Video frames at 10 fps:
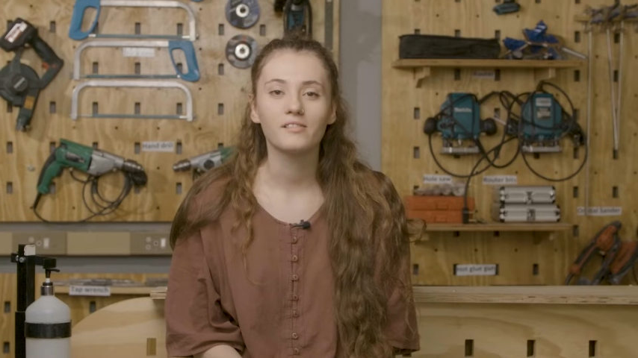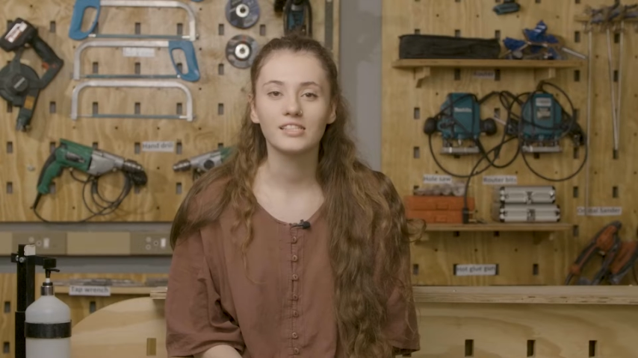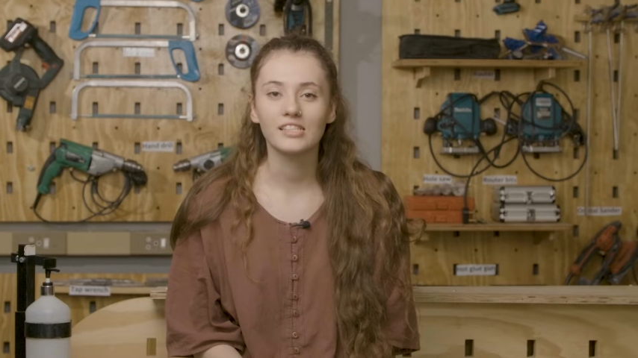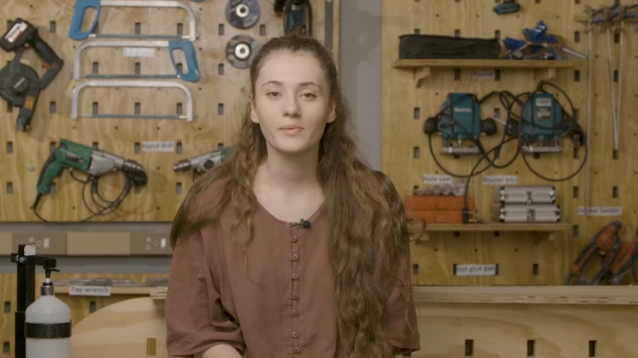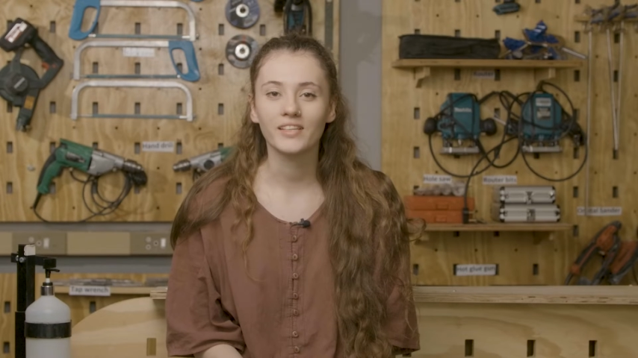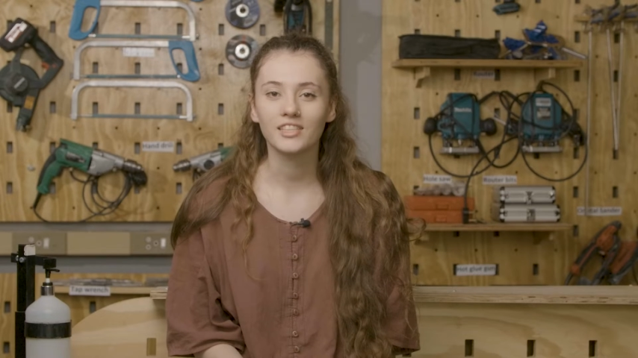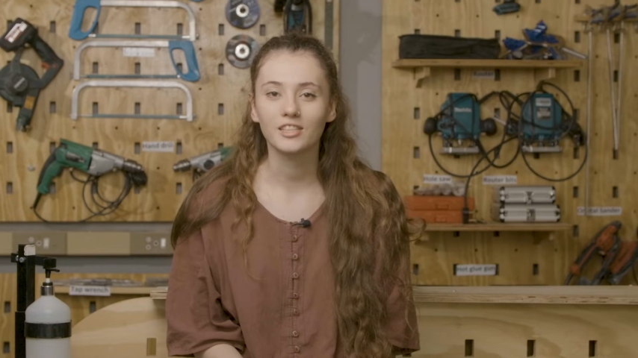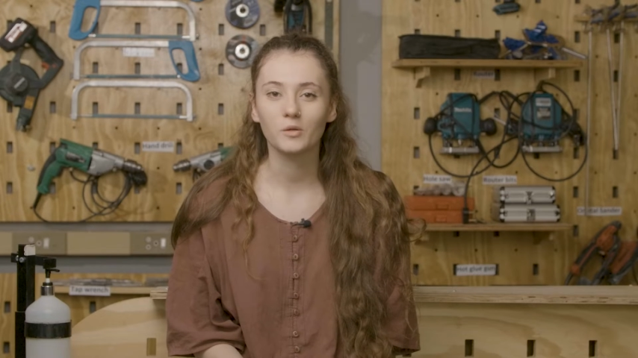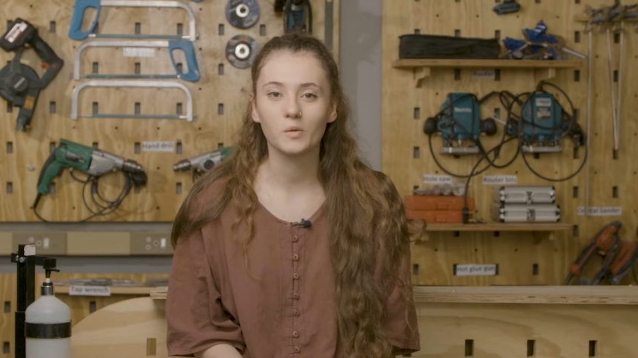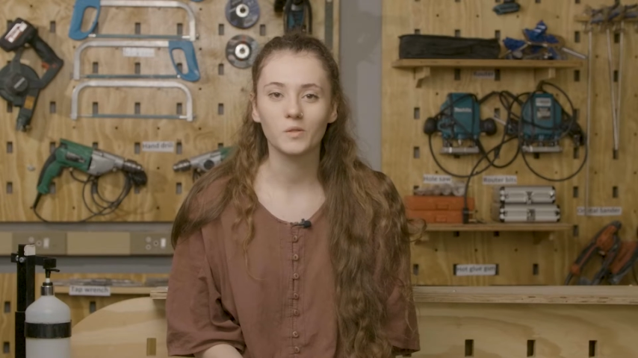I was
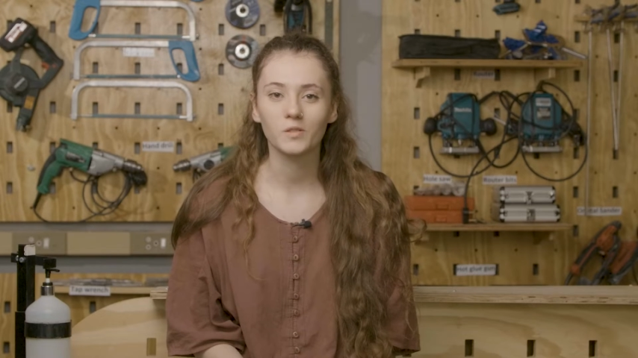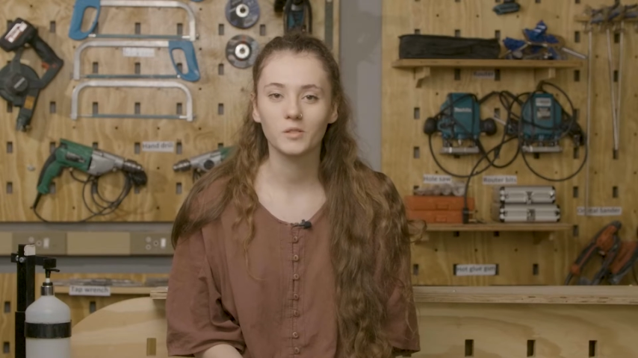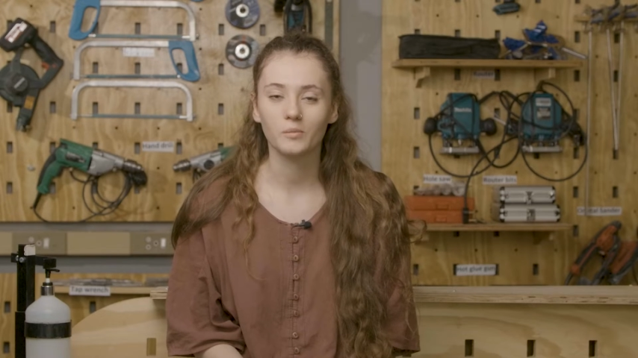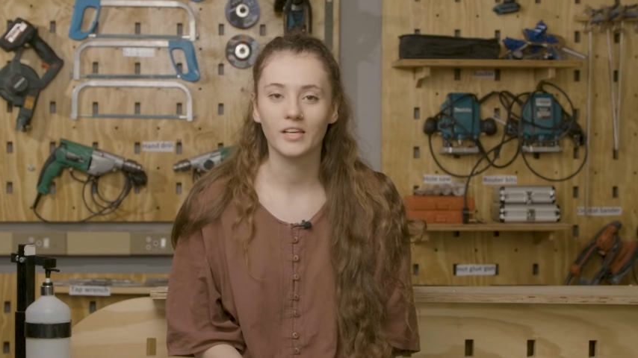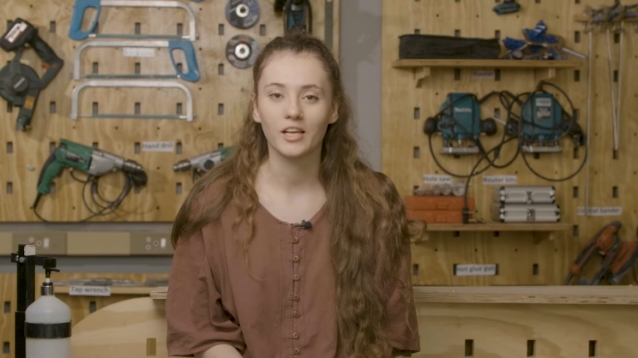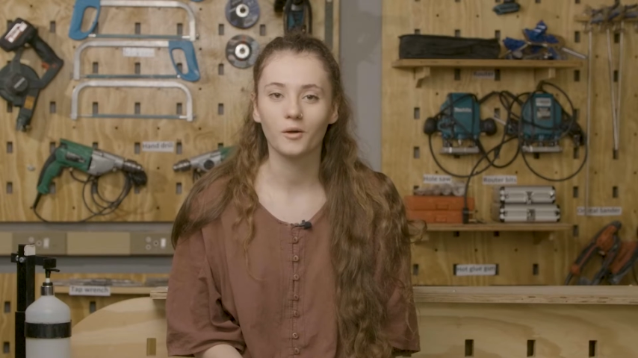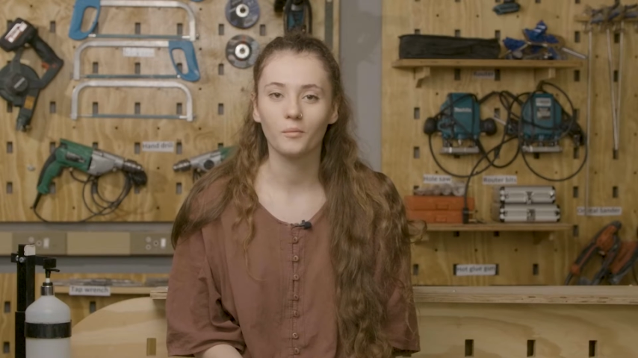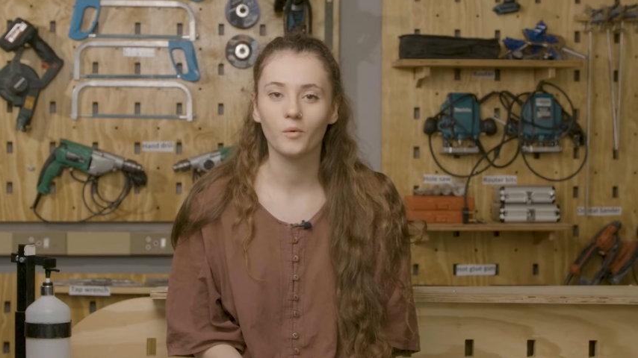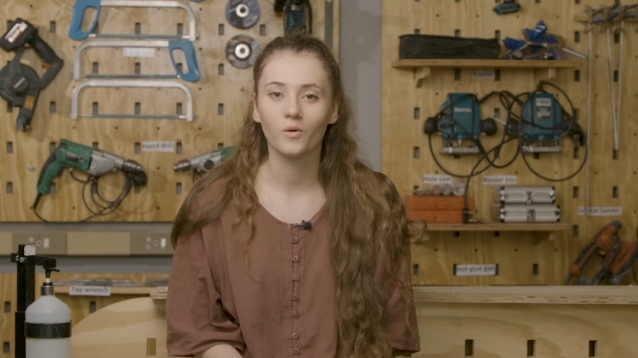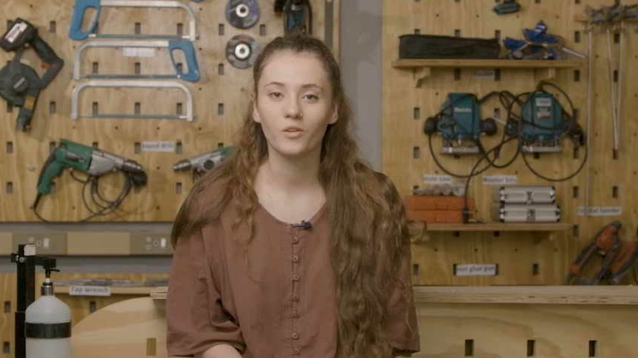expecting the course to be a
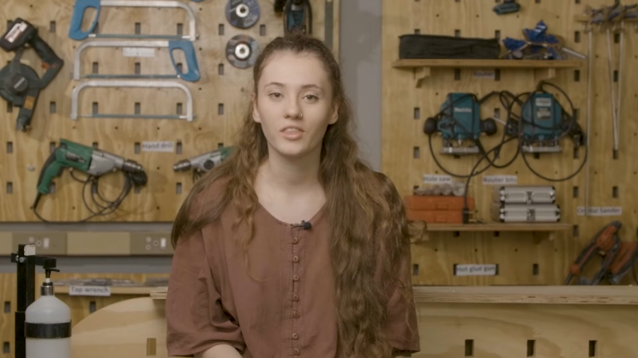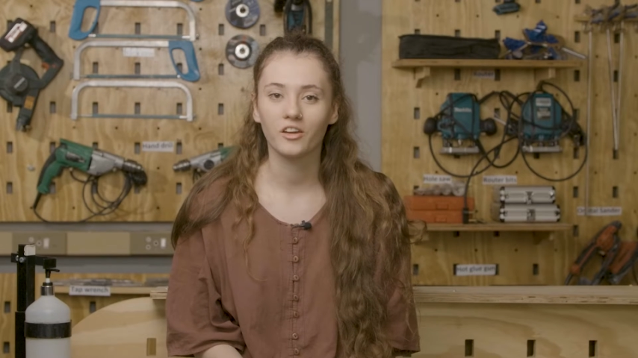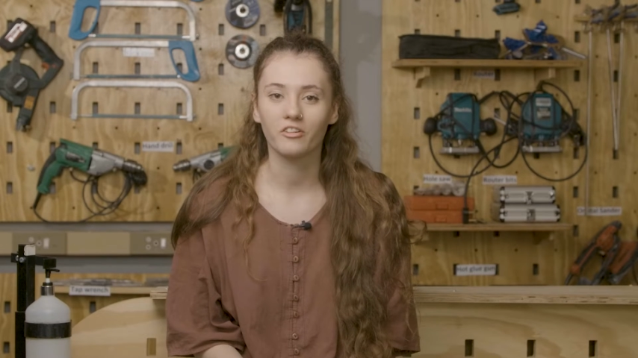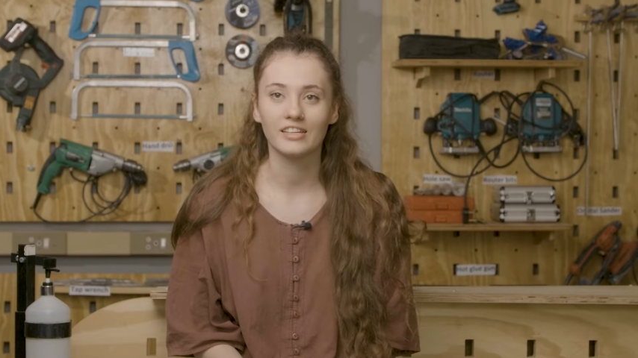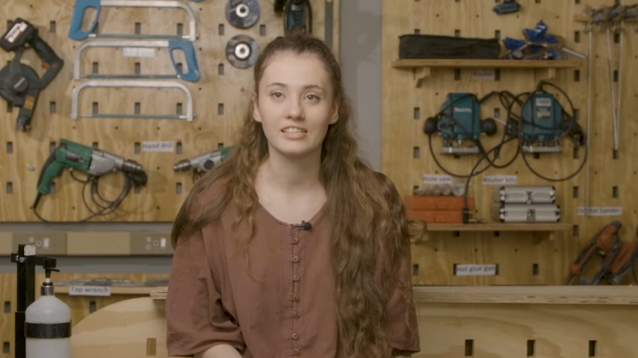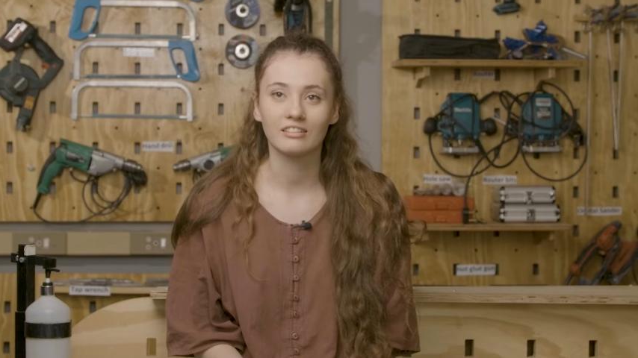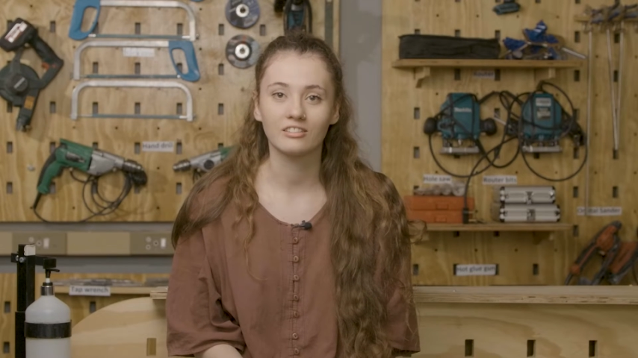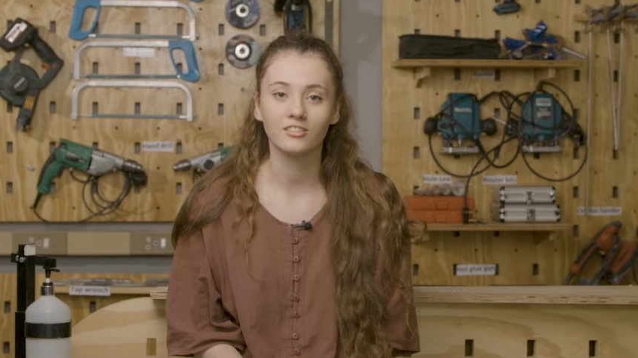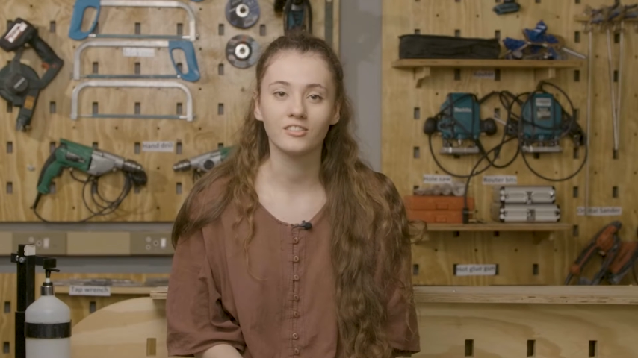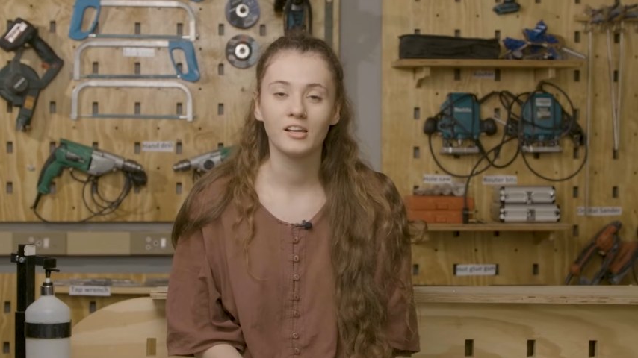lot more
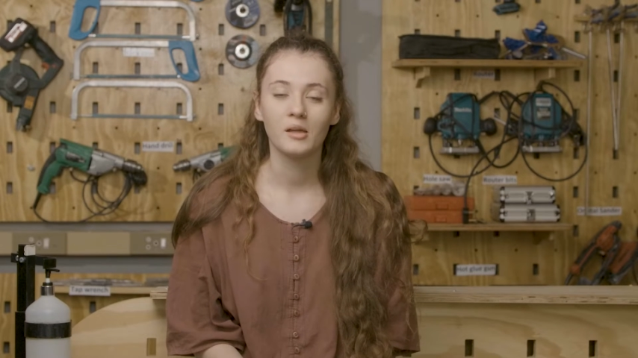theoretical,